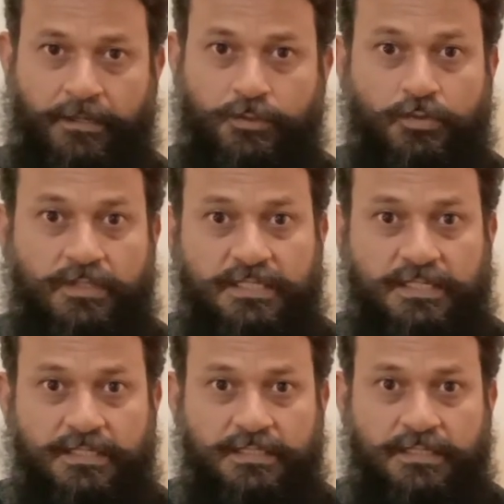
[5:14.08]
So this
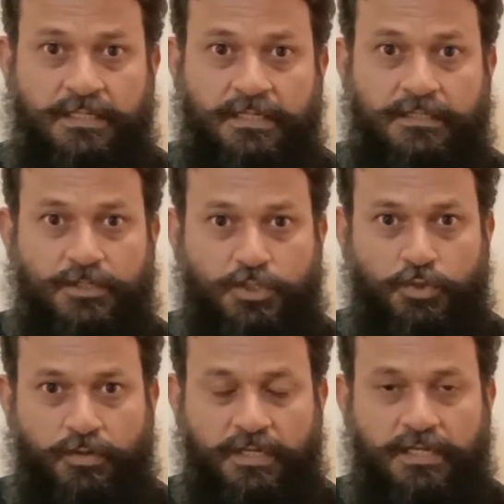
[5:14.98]
is the
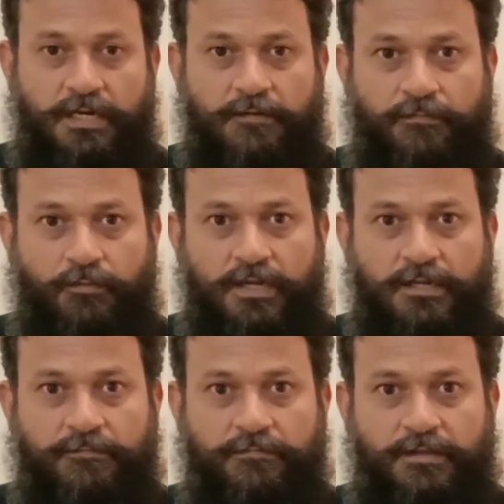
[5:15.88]
story of one
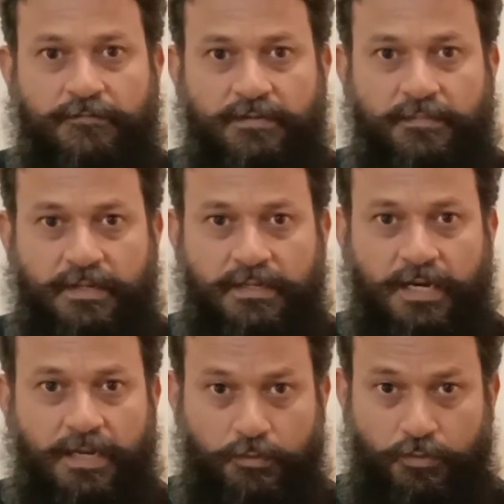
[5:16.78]
of the women
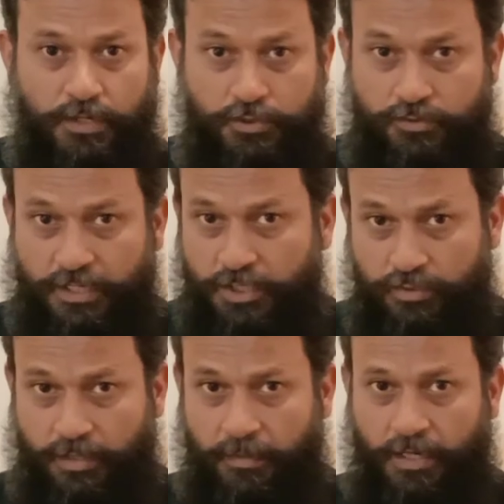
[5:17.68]
I'm going to tell
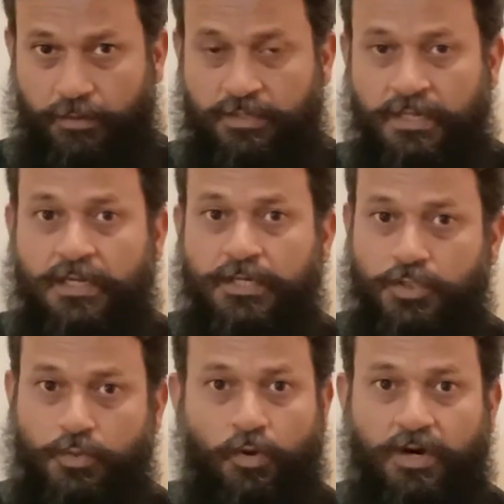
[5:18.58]
you about,
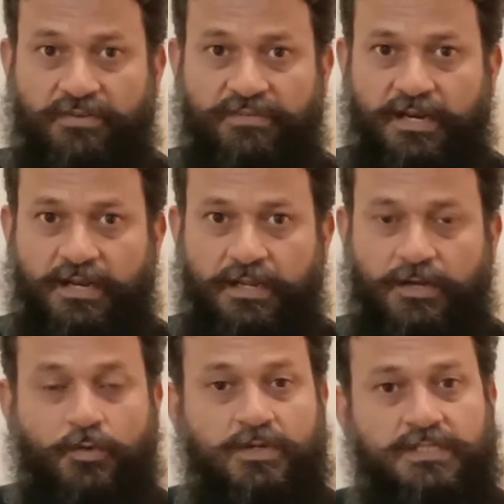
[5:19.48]
Yvonne Ridley,
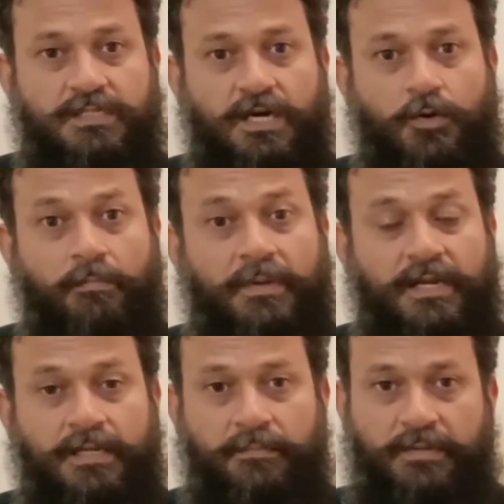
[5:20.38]
who is now
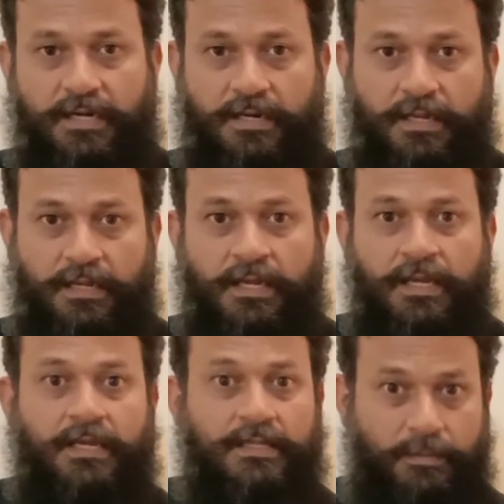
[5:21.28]
Mariam Ridley.
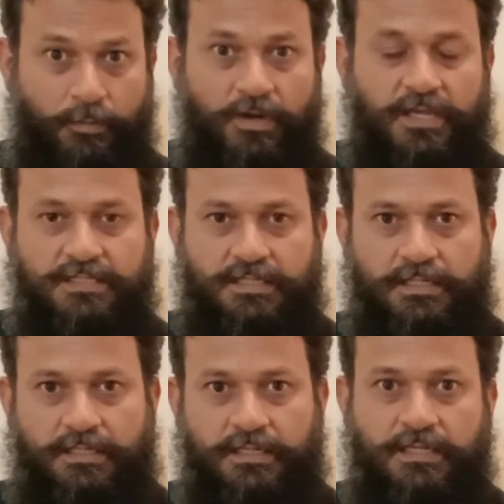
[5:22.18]
The book is
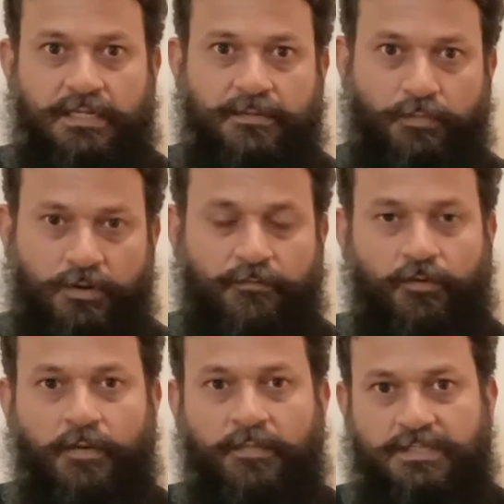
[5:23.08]
there, e-book
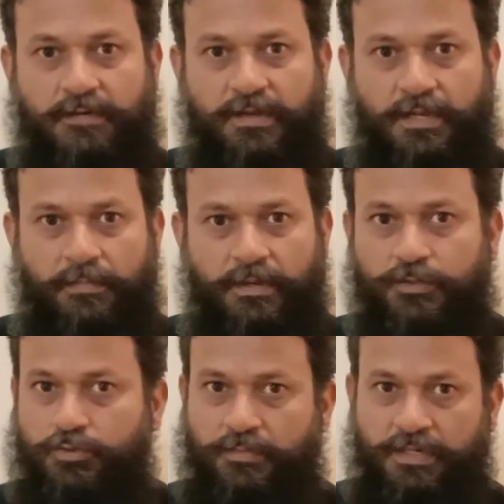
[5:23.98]
form is available.
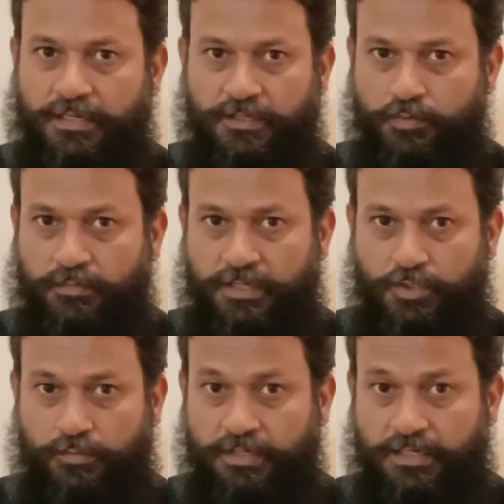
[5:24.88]
You
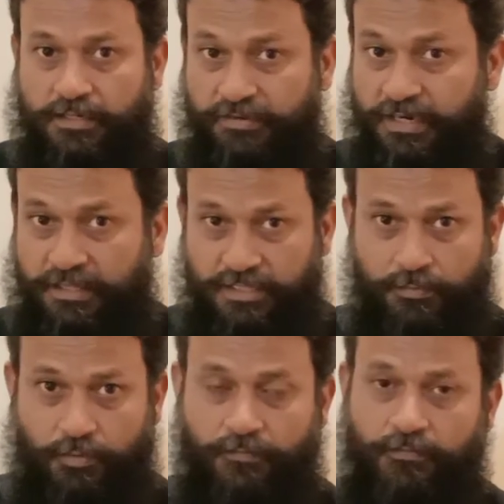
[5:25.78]
may read this
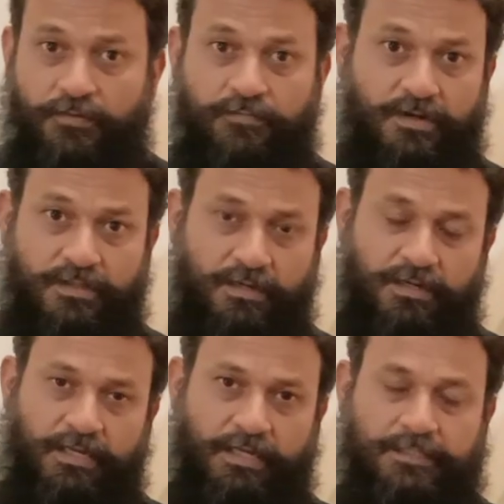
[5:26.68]
book for further
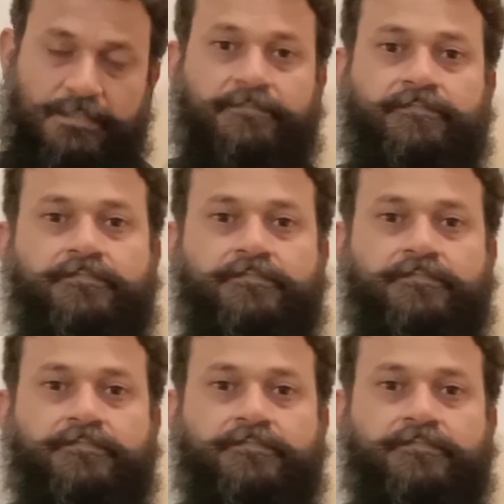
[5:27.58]
details.